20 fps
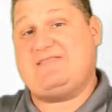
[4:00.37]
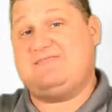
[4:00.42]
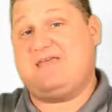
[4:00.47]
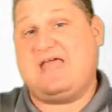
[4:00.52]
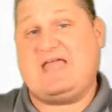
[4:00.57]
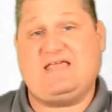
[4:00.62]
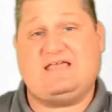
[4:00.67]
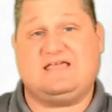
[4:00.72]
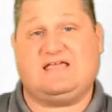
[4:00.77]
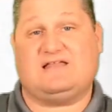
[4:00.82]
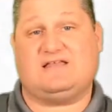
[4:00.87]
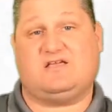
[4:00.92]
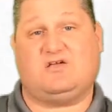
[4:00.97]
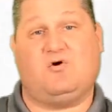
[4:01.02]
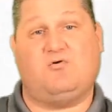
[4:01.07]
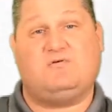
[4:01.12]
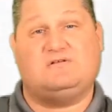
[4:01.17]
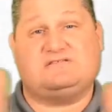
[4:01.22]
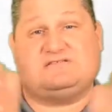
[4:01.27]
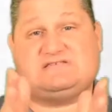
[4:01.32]
they can
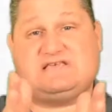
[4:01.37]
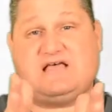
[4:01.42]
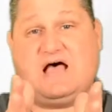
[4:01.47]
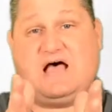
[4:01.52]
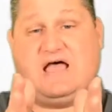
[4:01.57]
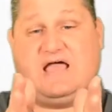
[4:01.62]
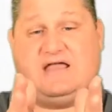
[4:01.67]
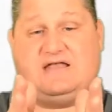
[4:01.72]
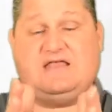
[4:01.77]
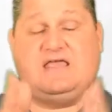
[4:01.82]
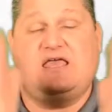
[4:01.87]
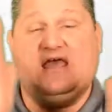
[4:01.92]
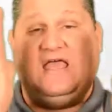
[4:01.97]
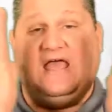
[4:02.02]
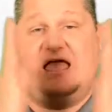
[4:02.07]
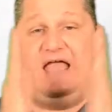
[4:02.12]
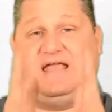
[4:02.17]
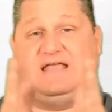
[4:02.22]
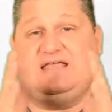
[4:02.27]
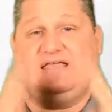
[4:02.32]
coincide
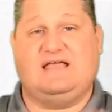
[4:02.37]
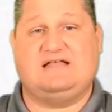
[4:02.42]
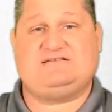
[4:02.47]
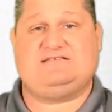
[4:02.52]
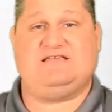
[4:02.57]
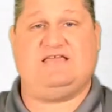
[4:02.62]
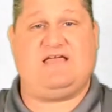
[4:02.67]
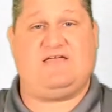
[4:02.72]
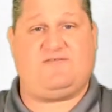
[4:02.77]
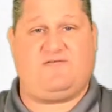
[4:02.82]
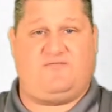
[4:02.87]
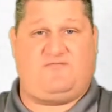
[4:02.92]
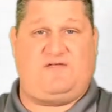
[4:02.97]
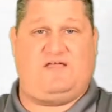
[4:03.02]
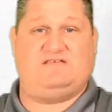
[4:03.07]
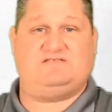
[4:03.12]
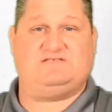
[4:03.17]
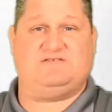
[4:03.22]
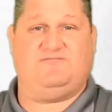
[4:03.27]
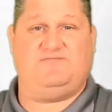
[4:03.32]
and get together
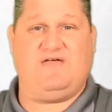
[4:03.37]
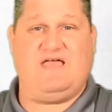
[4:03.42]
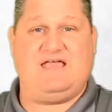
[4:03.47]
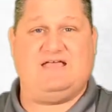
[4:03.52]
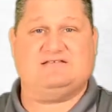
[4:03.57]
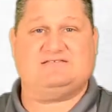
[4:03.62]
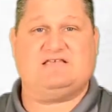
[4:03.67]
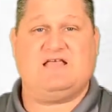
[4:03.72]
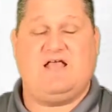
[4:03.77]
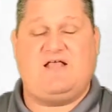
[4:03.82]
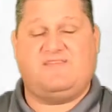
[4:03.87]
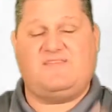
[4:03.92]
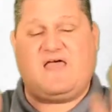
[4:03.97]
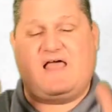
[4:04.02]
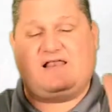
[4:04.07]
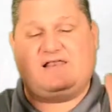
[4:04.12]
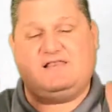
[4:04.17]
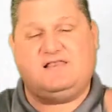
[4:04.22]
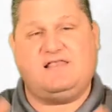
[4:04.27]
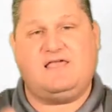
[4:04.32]
face to face,
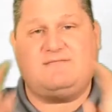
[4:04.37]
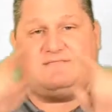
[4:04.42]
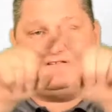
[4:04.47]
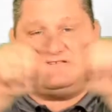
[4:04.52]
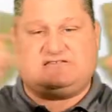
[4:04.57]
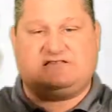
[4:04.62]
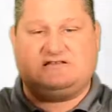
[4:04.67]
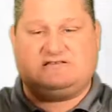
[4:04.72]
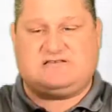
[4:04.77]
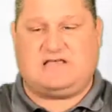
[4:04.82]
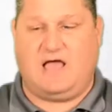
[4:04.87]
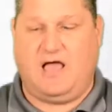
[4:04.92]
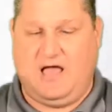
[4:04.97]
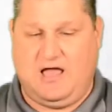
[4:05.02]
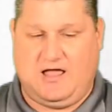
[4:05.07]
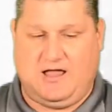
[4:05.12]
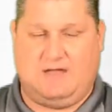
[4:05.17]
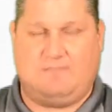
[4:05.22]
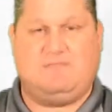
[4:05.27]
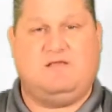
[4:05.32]
that limits the
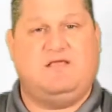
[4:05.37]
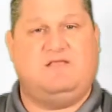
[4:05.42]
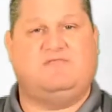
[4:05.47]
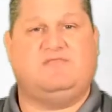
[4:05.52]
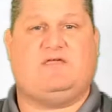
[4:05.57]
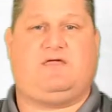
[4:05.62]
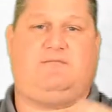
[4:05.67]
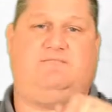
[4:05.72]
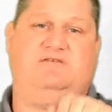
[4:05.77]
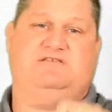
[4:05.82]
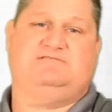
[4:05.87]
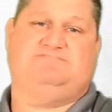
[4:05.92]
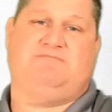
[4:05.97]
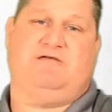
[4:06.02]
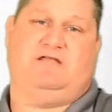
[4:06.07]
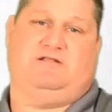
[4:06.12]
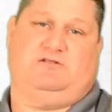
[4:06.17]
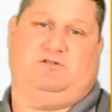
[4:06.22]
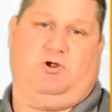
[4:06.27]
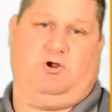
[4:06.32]
time that can be
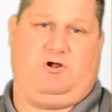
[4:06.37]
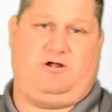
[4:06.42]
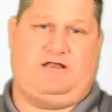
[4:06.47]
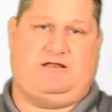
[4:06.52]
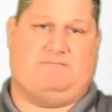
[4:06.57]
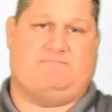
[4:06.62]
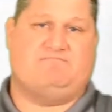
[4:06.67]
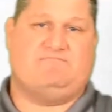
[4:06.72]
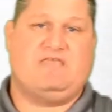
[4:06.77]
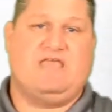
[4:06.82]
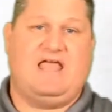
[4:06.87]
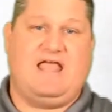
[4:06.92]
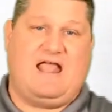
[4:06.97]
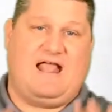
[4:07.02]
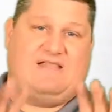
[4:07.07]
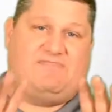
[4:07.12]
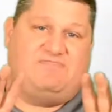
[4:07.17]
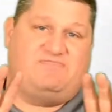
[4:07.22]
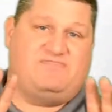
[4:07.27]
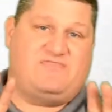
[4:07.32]
spent learning.
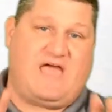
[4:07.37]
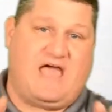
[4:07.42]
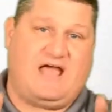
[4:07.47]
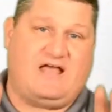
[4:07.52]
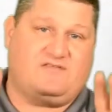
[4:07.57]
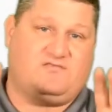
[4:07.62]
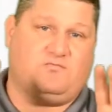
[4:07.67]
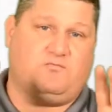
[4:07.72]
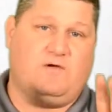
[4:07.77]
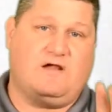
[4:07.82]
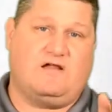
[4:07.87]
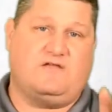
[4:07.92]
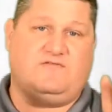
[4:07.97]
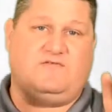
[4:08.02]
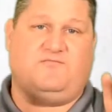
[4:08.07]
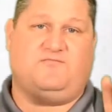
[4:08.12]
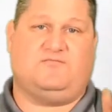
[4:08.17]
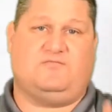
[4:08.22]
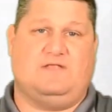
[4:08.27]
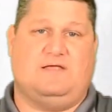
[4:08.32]
And that's where
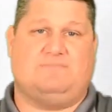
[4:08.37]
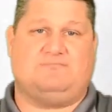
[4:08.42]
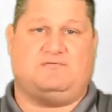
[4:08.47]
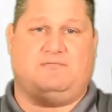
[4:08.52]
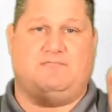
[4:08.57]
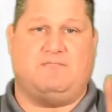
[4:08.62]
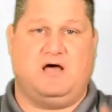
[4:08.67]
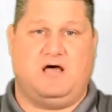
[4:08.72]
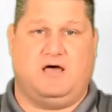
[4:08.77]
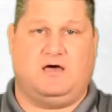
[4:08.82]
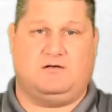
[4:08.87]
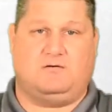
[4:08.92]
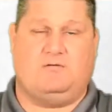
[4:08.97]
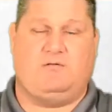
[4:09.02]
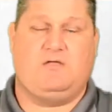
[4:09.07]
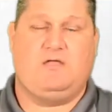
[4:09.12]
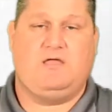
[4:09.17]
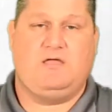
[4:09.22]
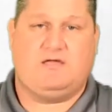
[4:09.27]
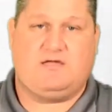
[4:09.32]
the flipped
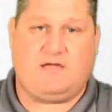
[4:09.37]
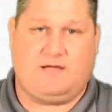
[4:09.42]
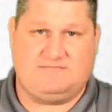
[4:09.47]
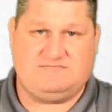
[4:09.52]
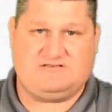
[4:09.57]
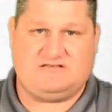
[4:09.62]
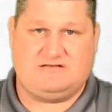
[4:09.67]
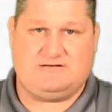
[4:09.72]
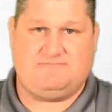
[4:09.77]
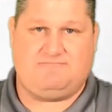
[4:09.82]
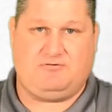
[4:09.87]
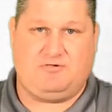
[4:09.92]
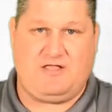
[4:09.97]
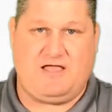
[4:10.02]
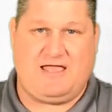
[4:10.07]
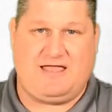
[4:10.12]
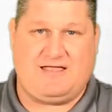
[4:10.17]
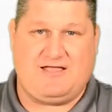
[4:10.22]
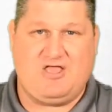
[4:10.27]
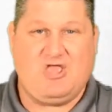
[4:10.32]
model comes into play.